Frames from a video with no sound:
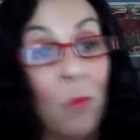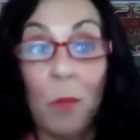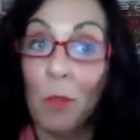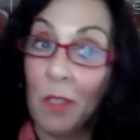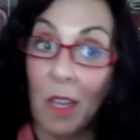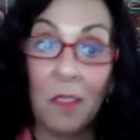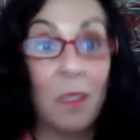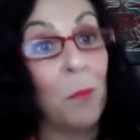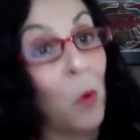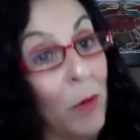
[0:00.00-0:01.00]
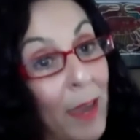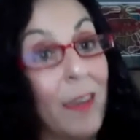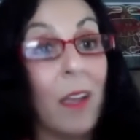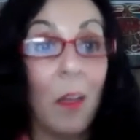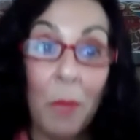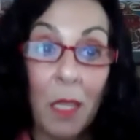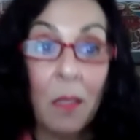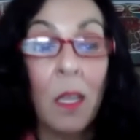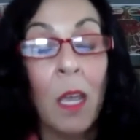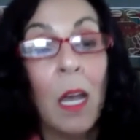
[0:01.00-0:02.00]
We will text them, okay, come
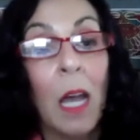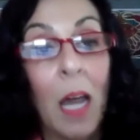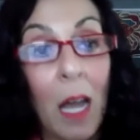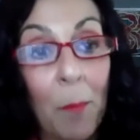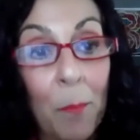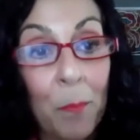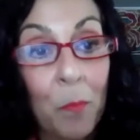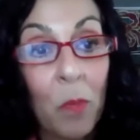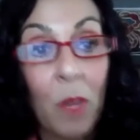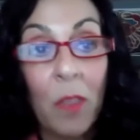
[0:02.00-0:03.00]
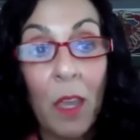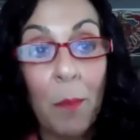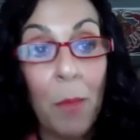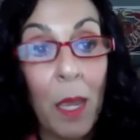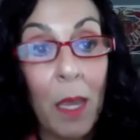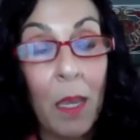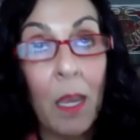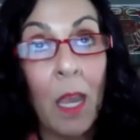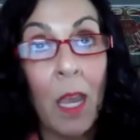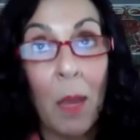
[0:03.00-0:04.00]
in. They
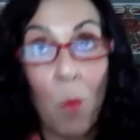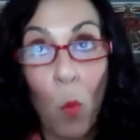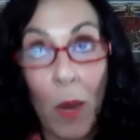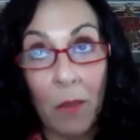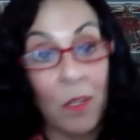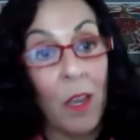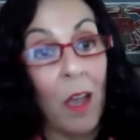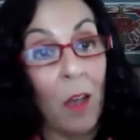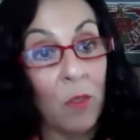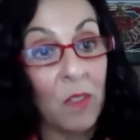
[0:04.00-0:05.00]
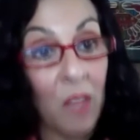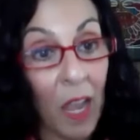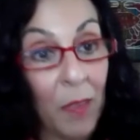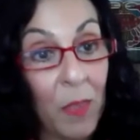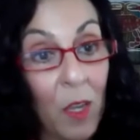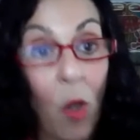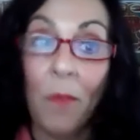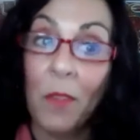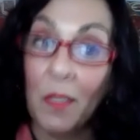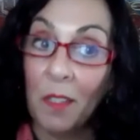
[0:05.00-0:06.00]
may wait outside the
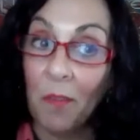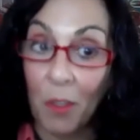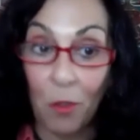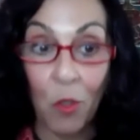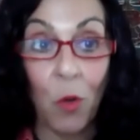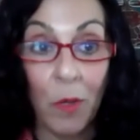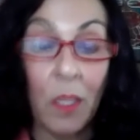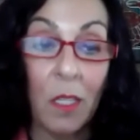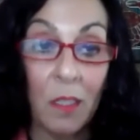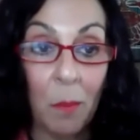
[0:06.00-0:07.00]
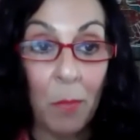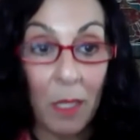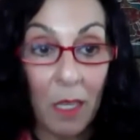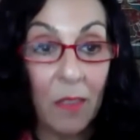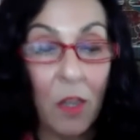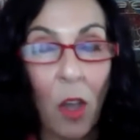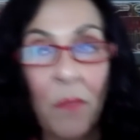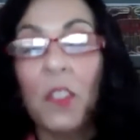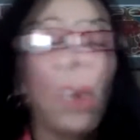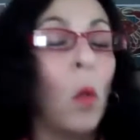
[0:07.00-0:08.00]
office if there's currently somebody in the
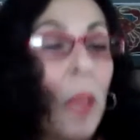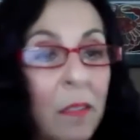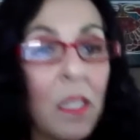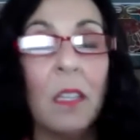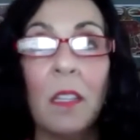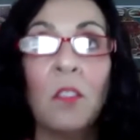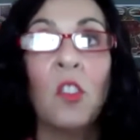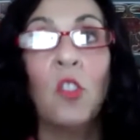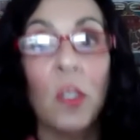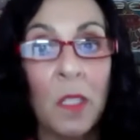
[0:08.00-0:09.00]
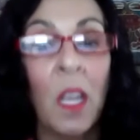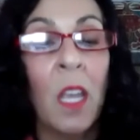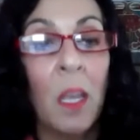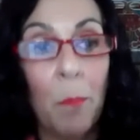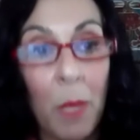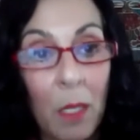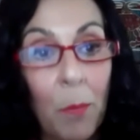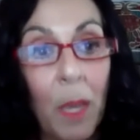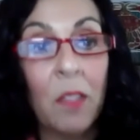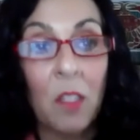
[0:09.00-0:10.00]
office. The whole idea is to just
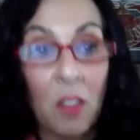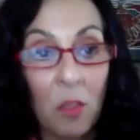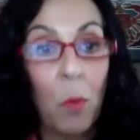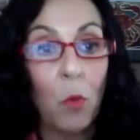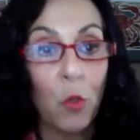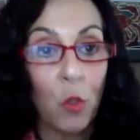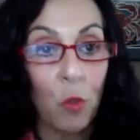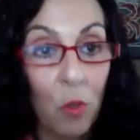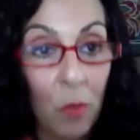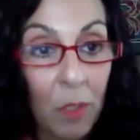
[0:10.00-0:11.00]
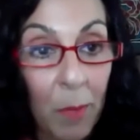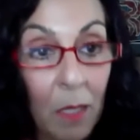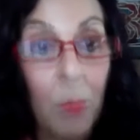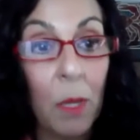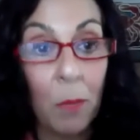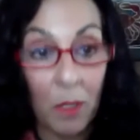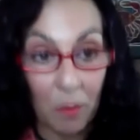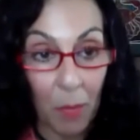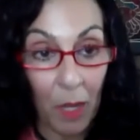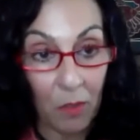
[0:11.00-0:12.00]
minimize exposure to as many people
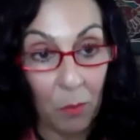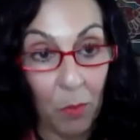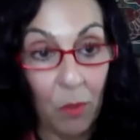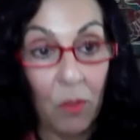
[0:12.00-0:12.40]
as possible.